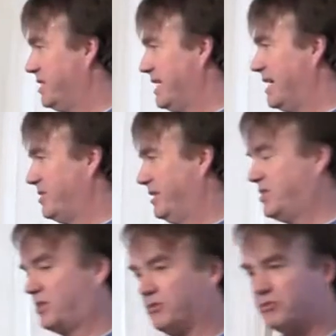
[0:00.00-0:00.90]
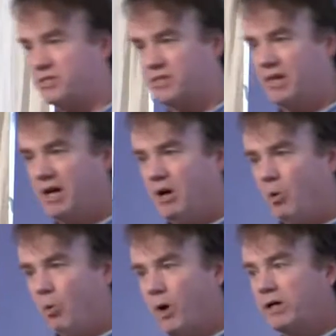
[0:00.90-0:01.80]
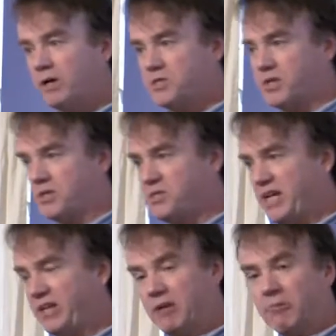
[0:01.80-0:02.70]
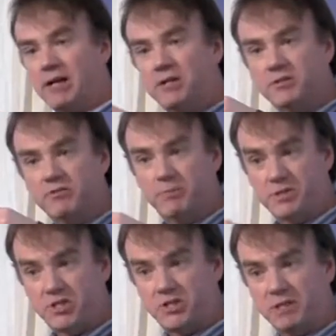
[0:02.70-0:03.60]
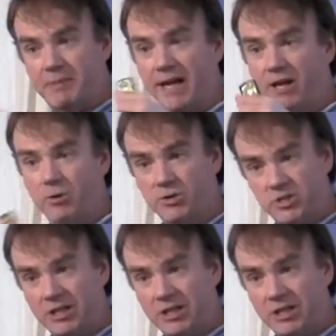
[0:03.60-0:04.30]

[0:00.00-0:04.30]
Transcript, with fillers: in the data. These countries' workers are seeing their relative position in the pecking order